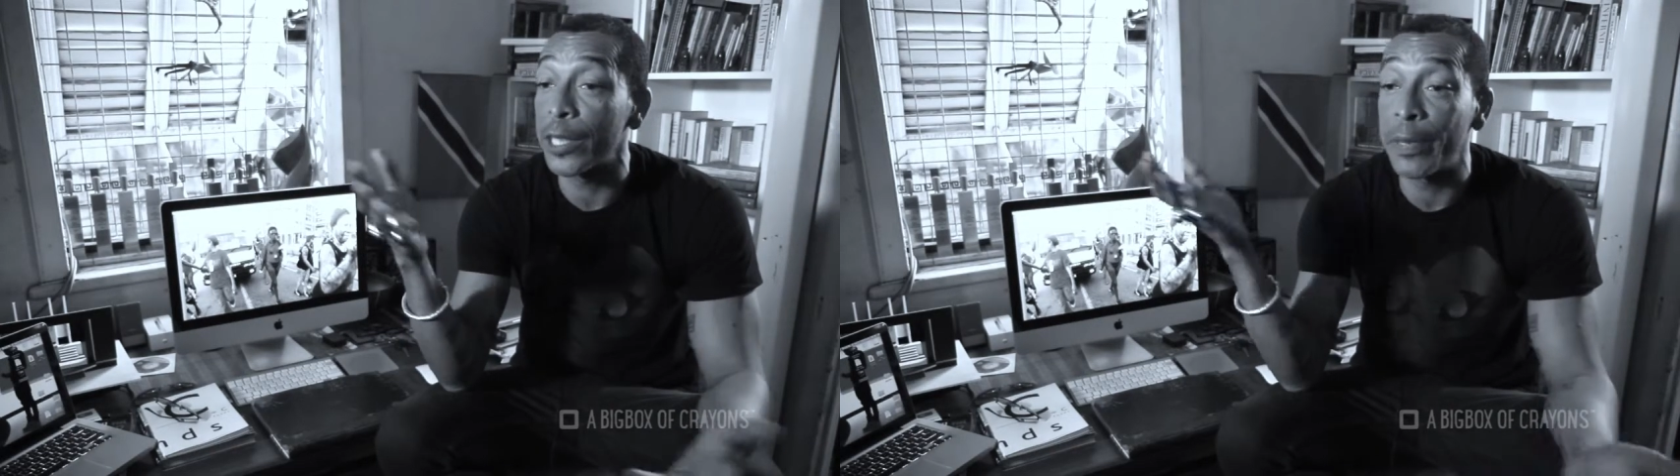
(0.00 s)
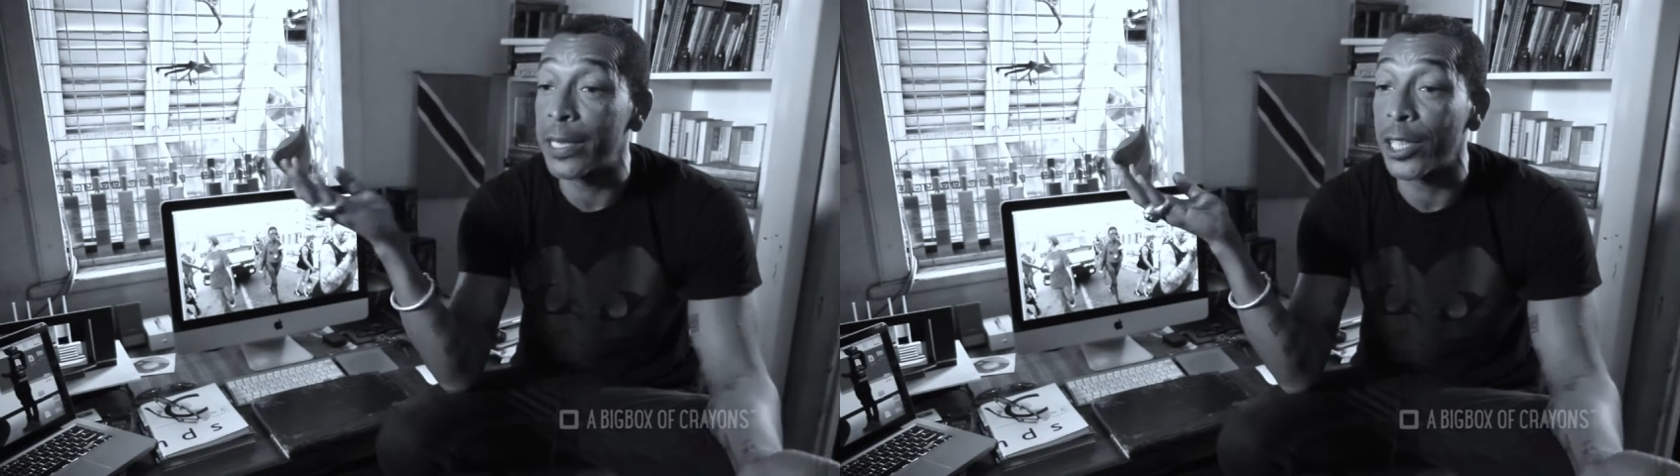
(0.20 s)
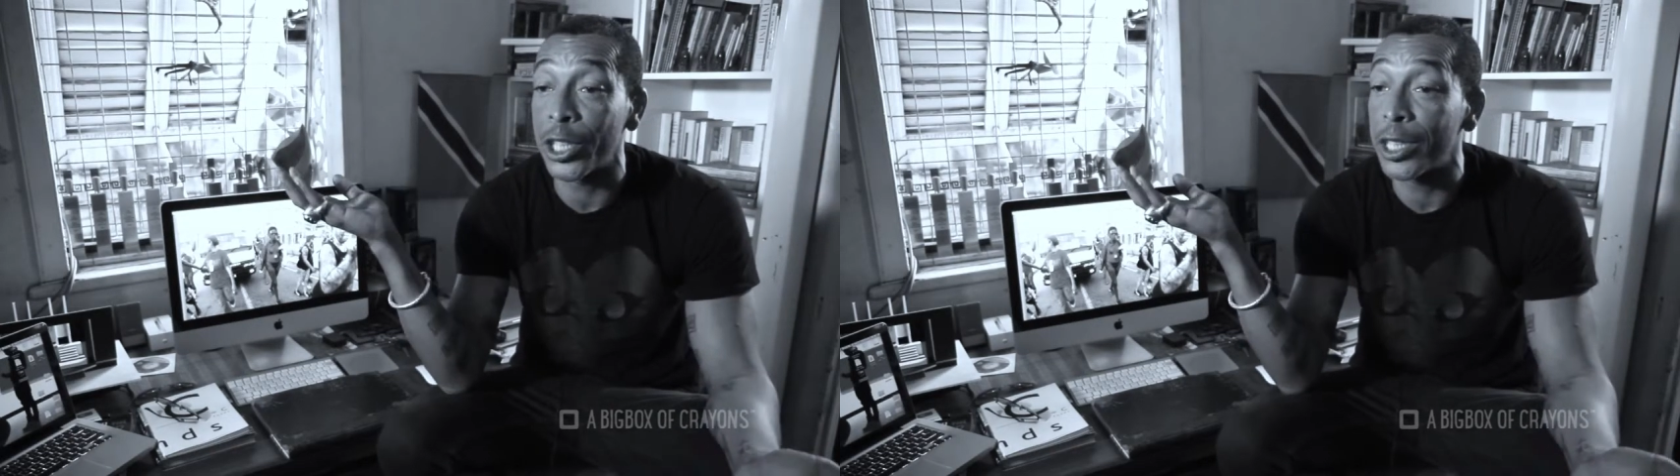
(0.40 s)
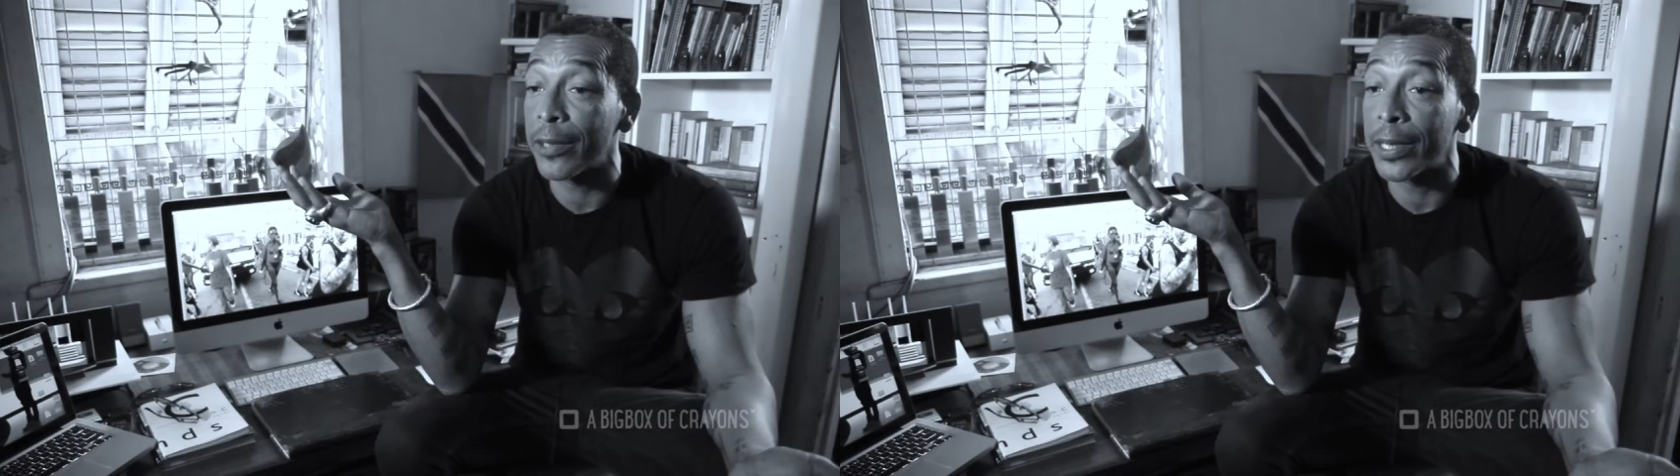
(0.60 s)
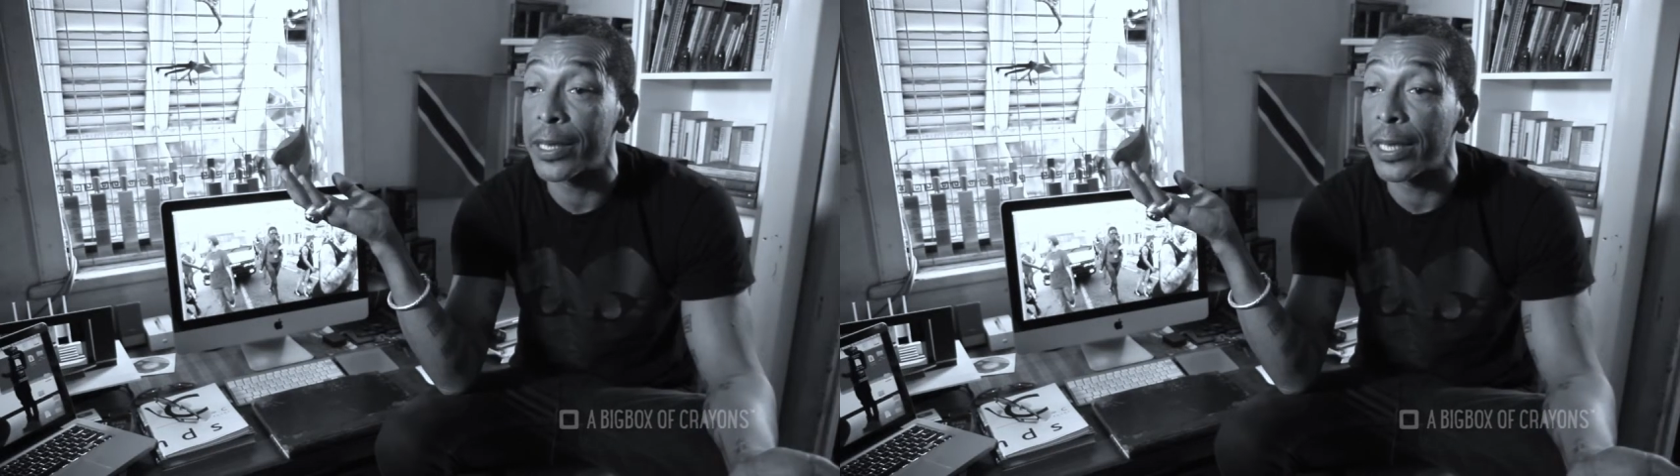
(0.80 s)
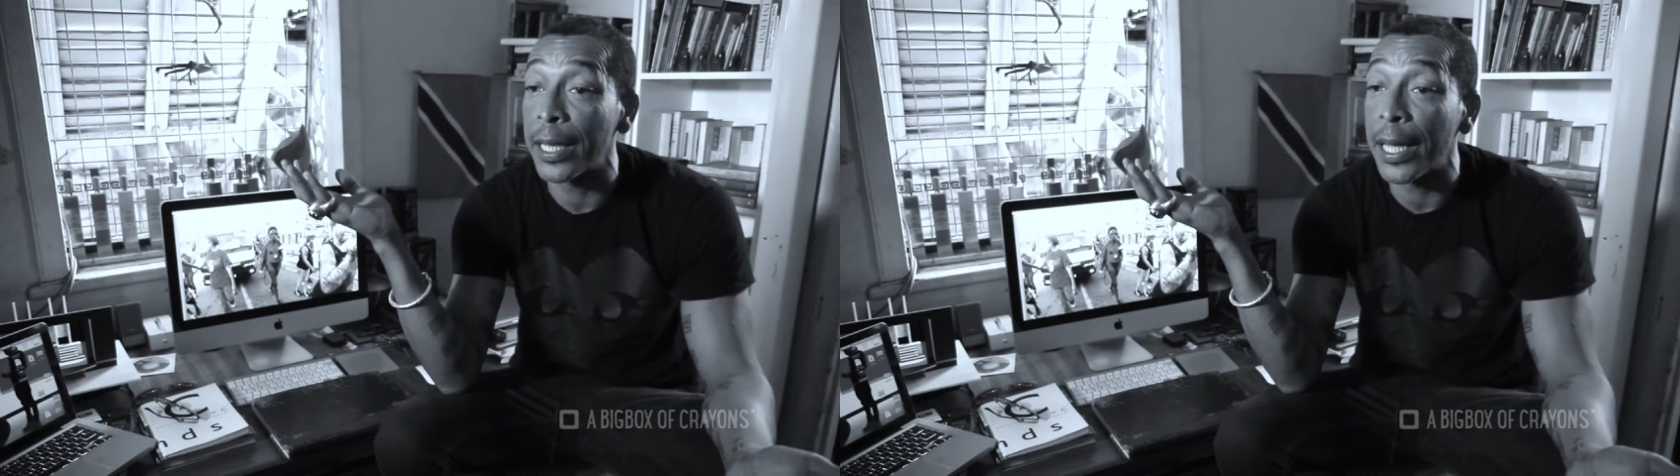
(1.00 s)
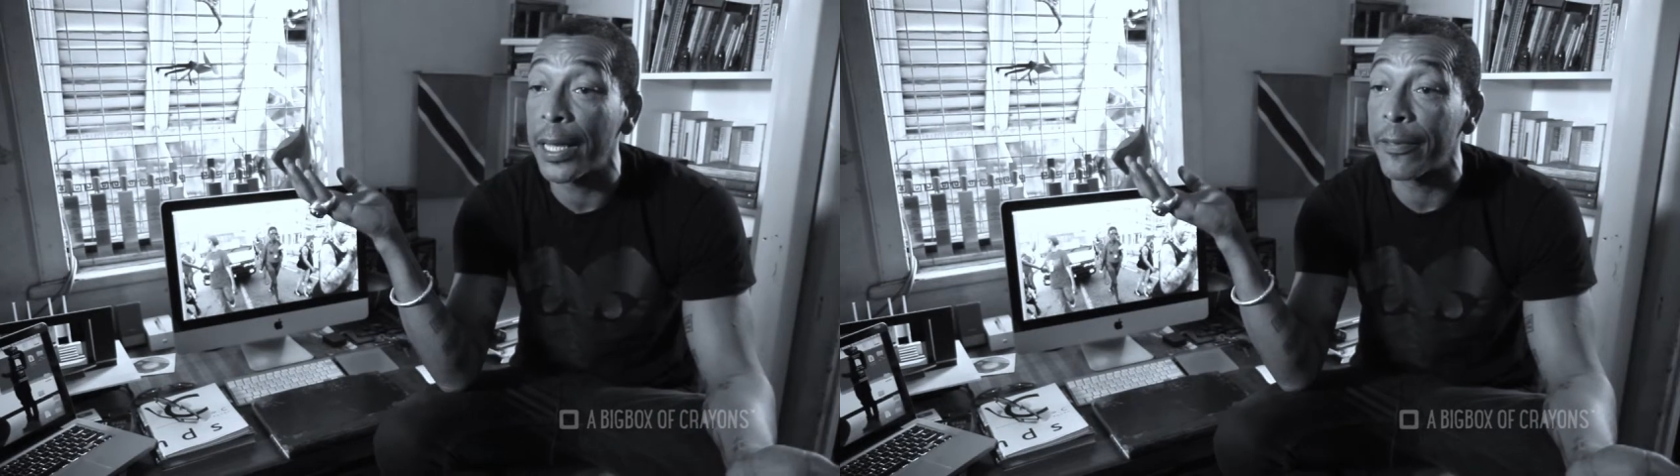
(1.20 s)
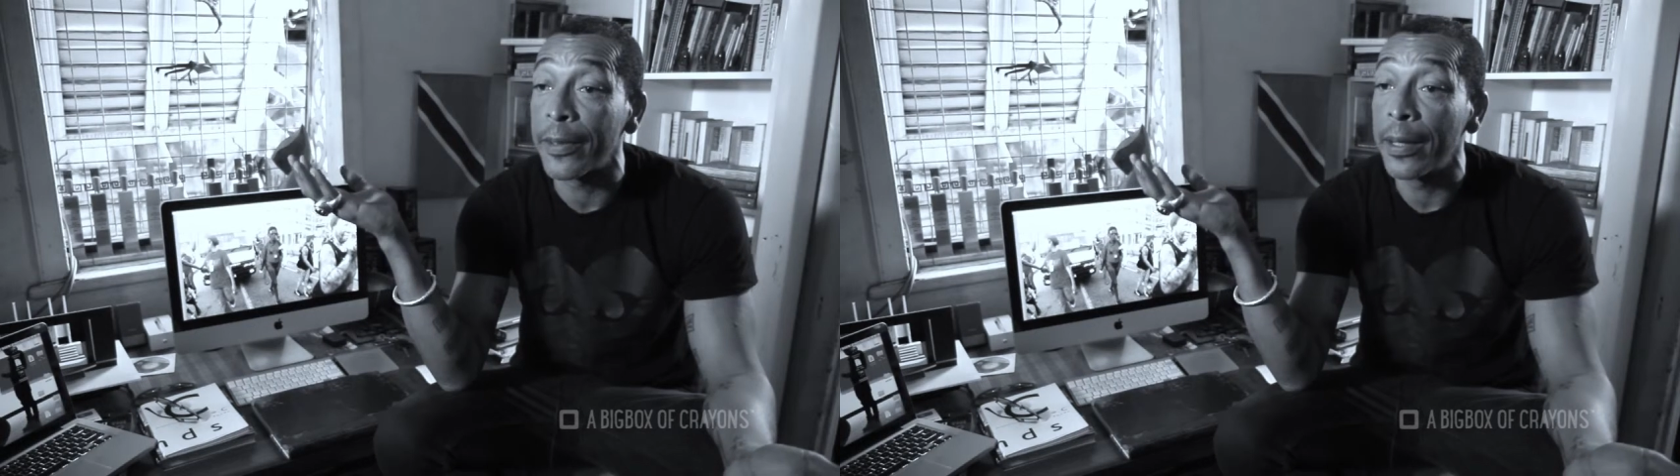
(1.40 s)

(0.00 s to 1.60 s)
worst piece of shit you ever seen in your life?